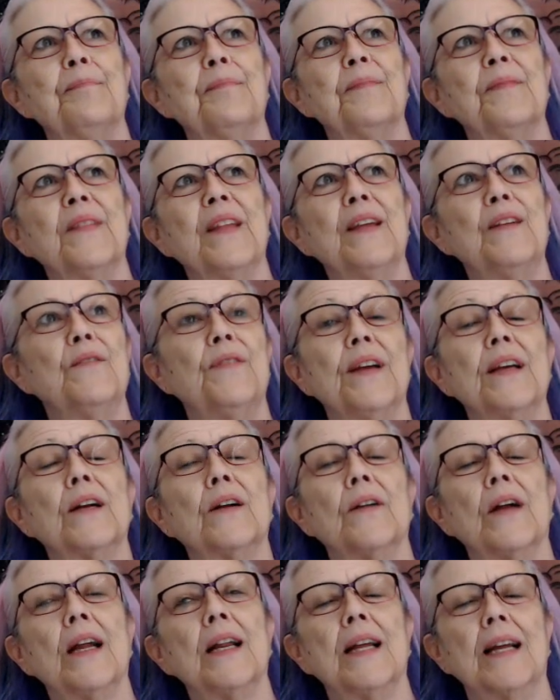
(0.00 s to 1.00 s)

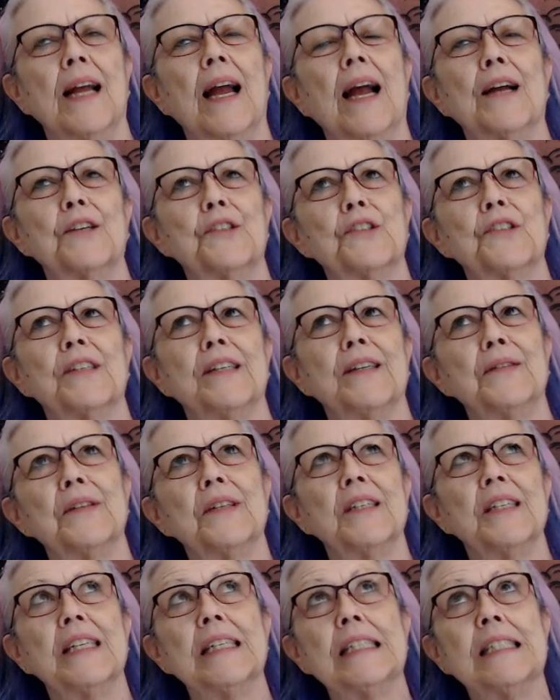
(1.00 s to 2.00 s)
invigorating, actually, it
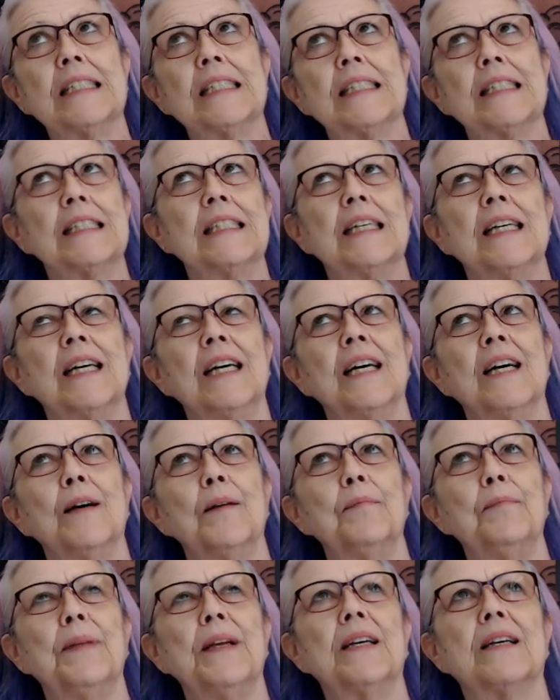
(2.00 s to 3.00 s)
really
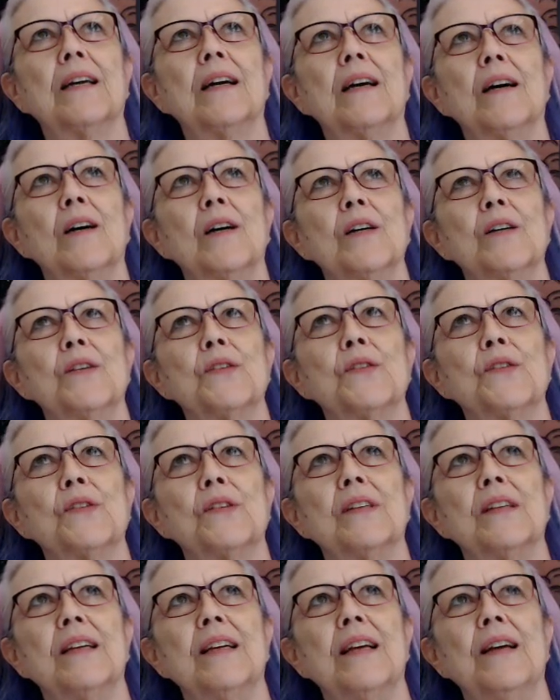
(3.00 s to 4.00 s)
is. Because
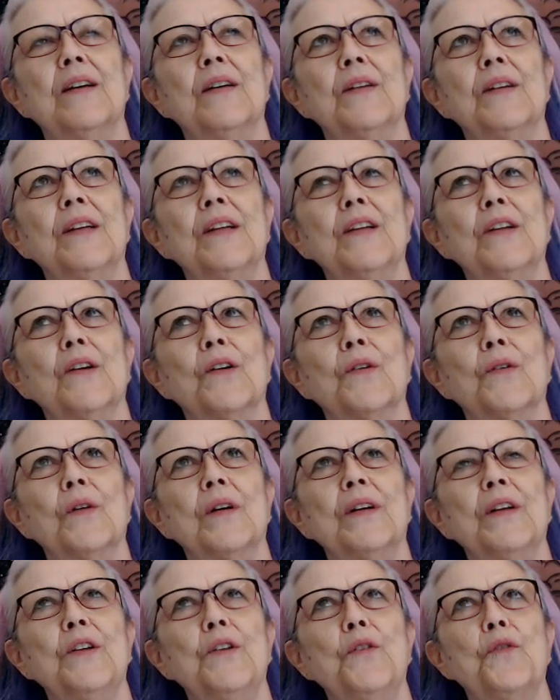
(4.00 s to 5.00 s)

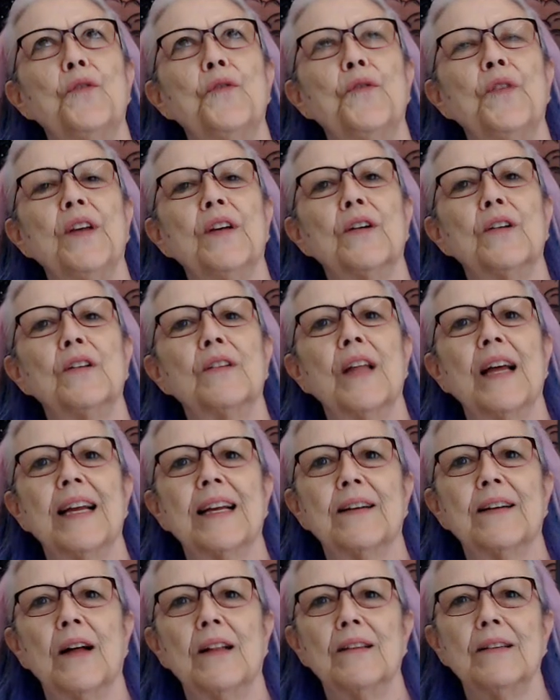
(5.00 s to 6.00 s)
you feel
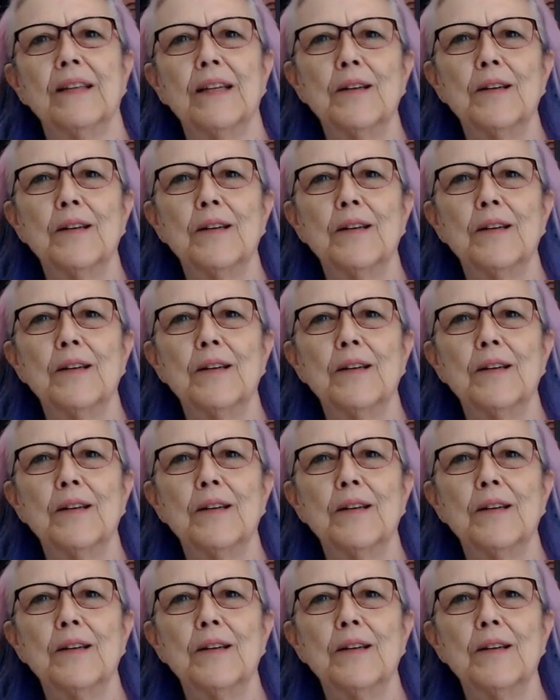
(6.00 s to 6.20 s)
like a little